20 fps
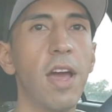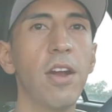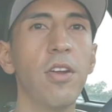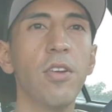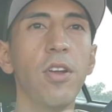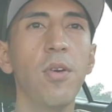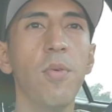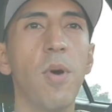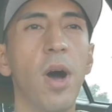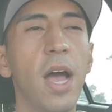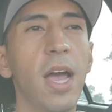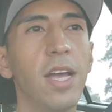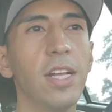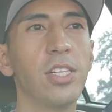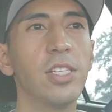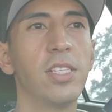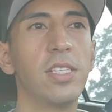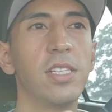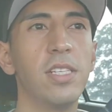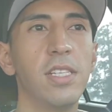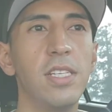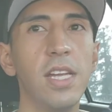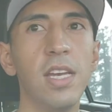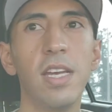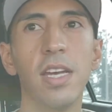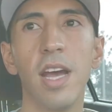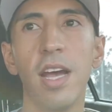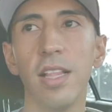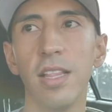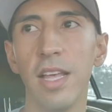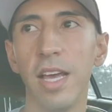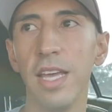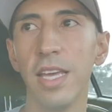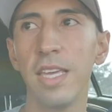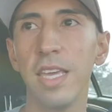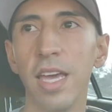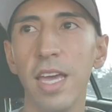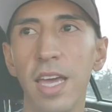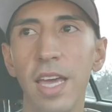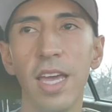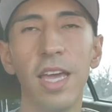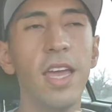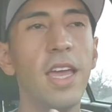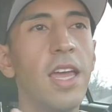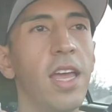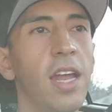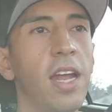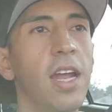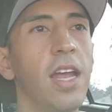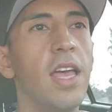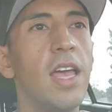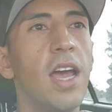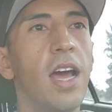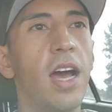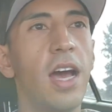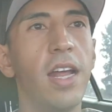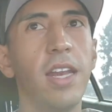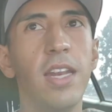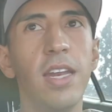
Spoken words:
I don't know why, I just did not like it. I